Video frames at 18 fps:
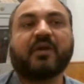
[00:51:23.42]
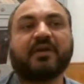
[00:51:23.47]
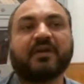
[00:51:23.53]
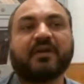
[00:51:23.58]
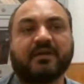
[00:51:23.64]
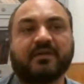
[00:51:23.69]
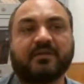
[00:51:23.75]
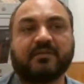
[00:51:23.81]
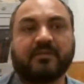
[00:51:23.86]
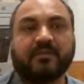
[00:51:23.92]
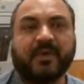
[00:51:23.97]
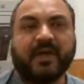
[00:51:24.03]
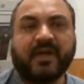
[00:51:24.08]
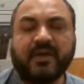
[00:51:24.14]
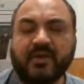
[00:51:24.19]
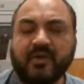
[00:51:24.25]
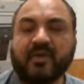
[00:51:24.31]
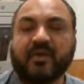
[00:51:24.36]
plenty of
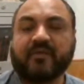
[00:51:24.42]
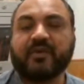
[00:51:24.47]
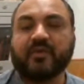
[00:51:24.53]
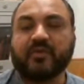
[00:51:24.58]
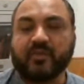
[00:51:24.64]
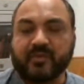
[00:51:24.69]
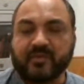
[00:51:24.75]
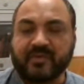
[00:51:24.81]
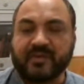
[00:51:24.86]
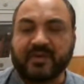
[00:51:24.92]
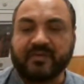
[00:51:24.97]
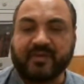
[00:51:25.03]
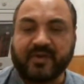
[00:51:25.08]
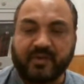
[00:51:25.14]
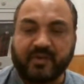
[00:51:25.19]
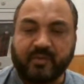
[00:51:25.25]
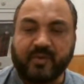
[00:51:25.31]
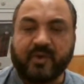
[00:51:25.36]
resources available
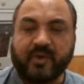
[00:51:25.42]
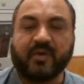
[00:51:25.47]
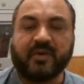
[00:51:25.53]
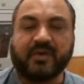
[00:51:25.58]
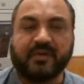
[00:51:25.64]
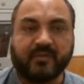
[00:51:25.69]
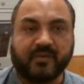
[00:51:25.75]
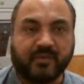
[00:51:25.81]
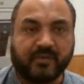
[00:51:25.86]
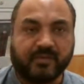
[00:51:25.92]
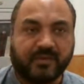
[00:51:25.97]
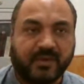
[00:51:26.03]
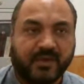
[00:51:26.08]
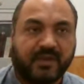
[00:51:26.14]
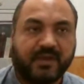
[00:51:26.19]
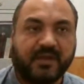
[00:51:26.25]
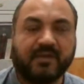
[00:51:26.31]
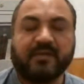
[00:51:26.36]
on
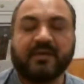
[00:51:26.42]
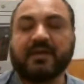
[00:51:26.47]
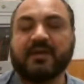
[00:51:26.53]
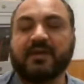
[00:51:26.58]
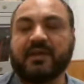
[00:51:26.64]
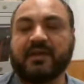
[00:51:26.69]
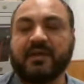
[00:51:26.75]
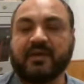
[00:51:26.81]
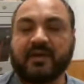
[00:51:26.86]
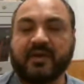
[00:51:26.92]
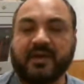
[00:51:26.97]
even internet.